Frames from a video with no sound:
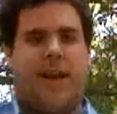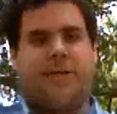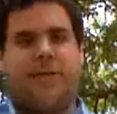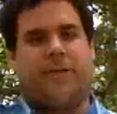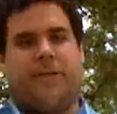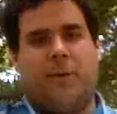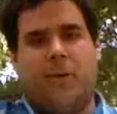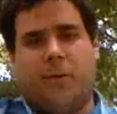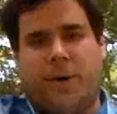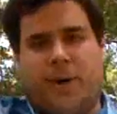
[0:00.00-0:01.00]
have a
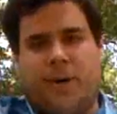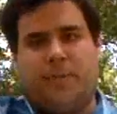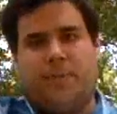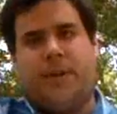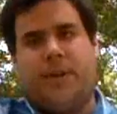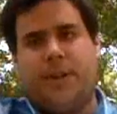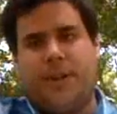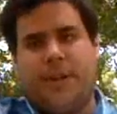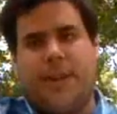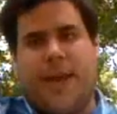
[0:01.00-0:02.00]
fuel pump
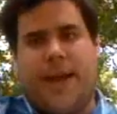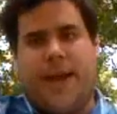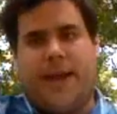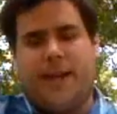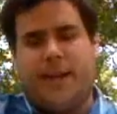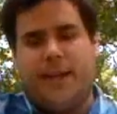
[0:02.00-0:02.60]
that